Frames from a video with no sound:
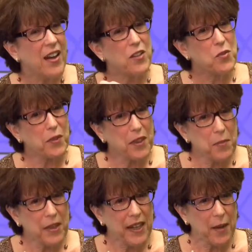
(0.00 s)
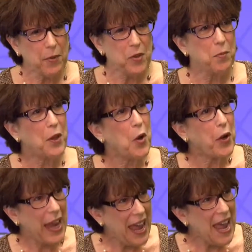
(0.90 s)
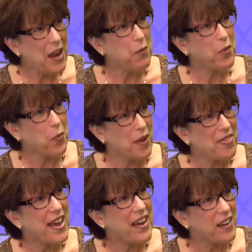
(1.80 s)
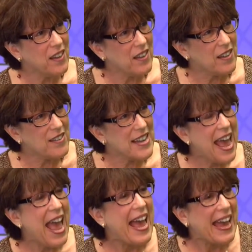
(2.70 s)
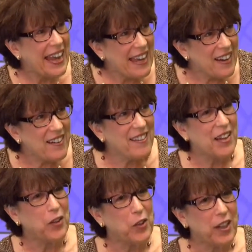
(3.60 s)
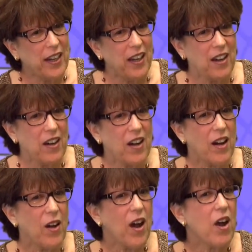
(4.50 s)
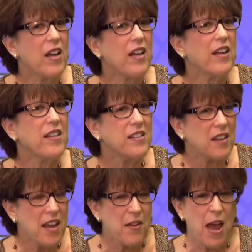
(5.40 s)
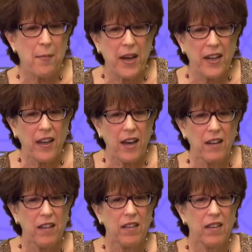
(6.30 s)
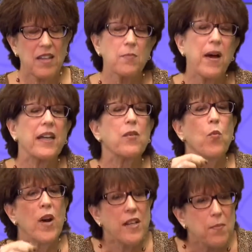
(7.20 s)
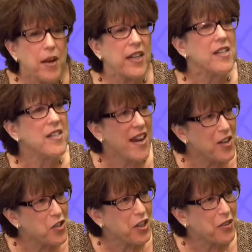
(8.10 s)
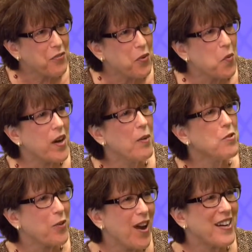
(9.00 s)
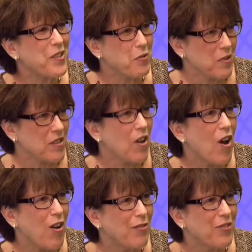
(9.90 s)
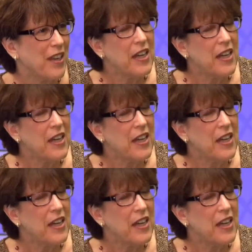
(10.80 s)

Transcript: And it's really being able to be okay with what that is, and then look at, what is my intention for what I'm trying to resolve?